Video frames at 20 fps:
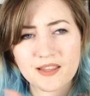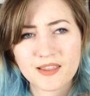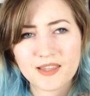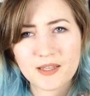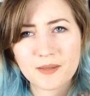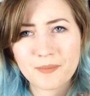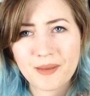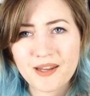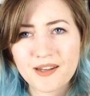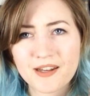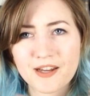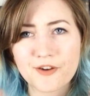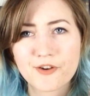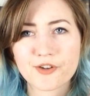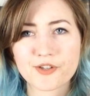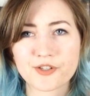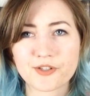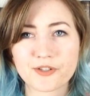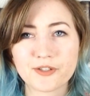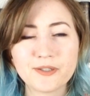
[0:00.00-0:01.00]
The main
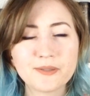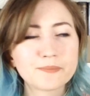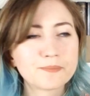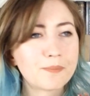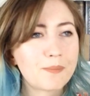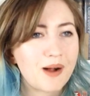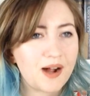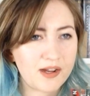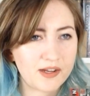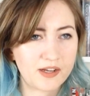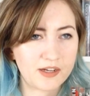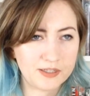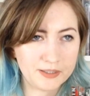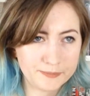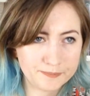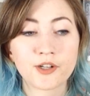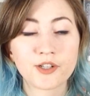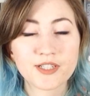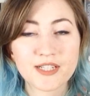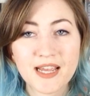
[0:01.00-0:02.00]
character, Maya,
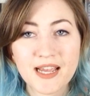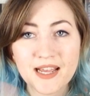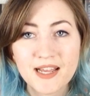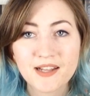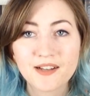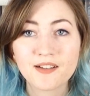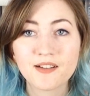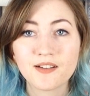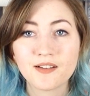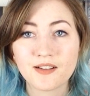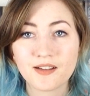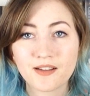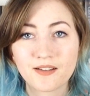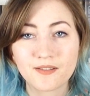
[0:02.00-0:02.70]
her dad,